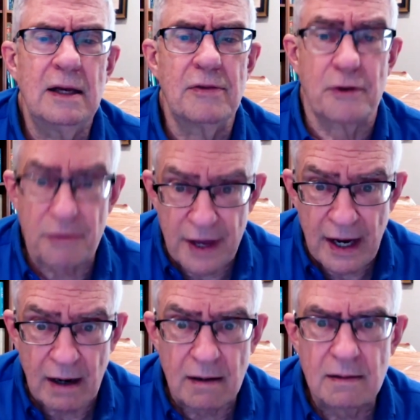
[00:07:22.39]
They're
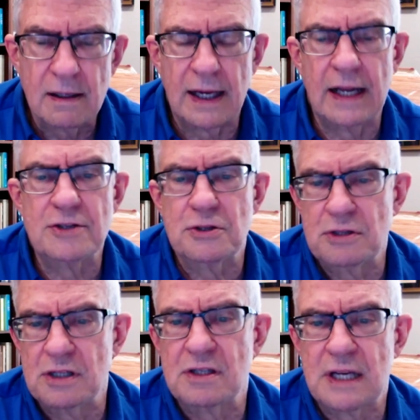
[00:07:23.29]
there, and as you
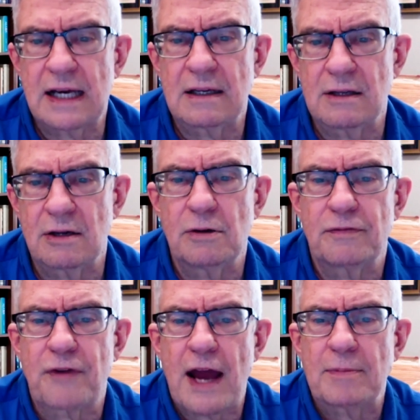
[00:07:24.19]
just said, in
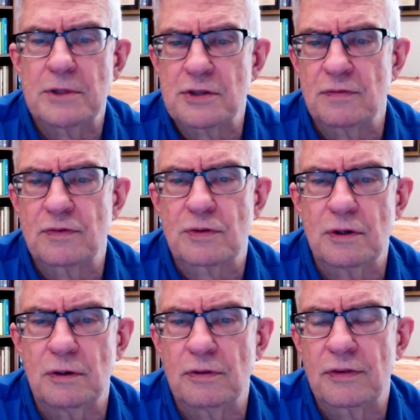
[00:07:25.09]
Fragments of
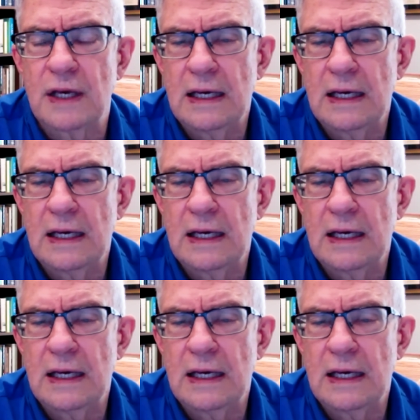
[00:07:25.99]
Truth,